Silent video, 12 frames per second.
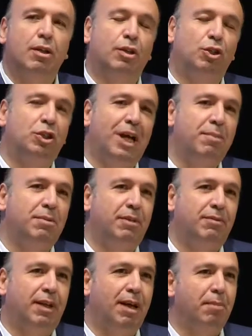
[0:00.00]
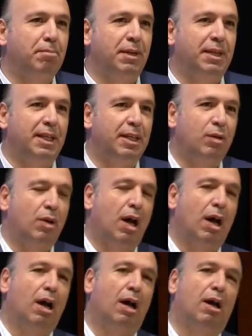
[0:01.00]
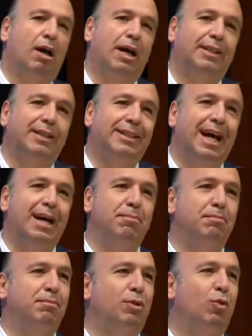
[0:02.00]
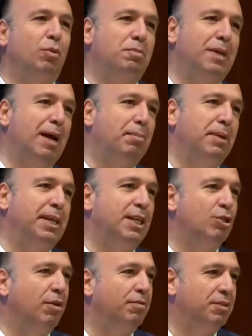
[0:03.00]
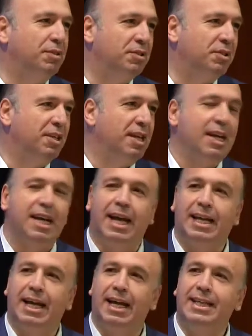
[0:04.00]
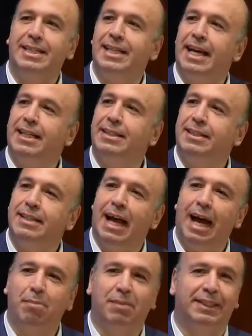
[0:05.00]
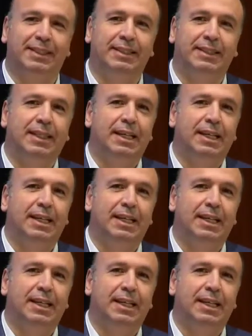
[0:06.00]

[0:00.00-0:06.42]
The chairman of the company at the time called me up in his office, and he said, "Ahmed,